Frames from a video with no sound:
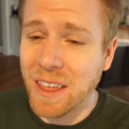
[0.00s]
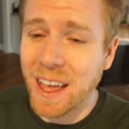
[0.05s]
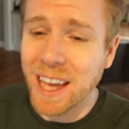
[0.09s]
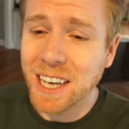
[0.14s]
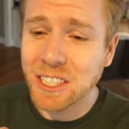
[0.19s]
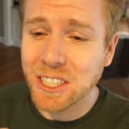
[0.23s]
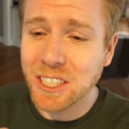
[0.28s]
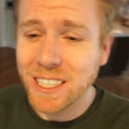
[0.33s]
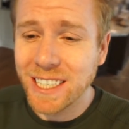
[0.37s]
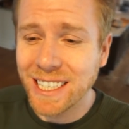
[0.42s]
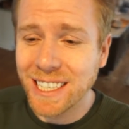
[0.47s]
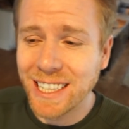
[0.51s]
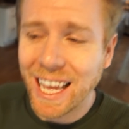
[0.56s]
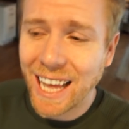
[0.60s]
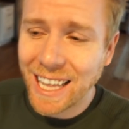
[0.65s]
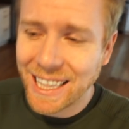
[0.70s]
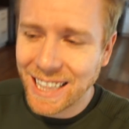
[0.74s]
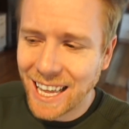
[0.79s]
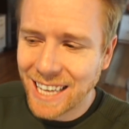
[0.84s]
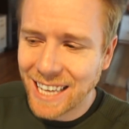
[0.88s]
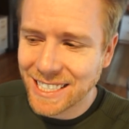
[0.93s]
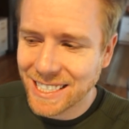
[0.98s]
I actually did
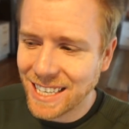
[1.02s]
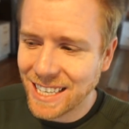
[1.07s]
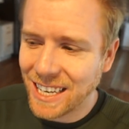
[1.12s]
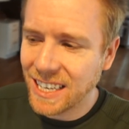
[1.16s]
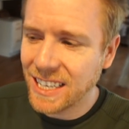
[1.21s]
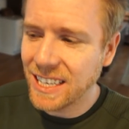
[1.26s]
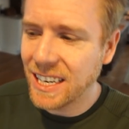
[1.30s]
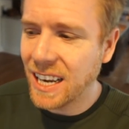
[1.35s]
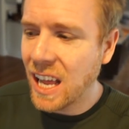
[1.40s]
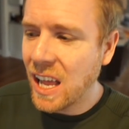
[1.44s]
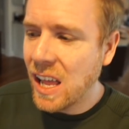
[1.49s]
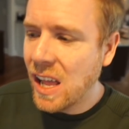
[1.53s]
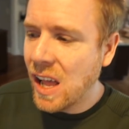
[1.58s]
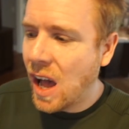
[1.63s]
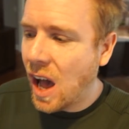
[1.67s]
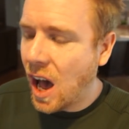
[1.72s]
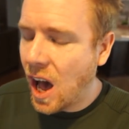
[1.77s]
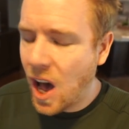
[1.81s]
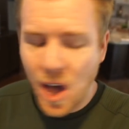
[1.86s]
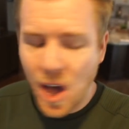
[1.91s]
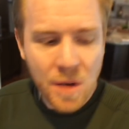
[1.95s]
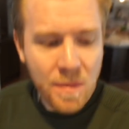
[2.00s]
that last night.
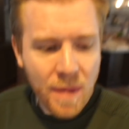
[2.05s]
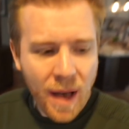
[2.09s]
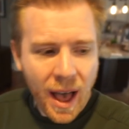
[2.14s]
Um,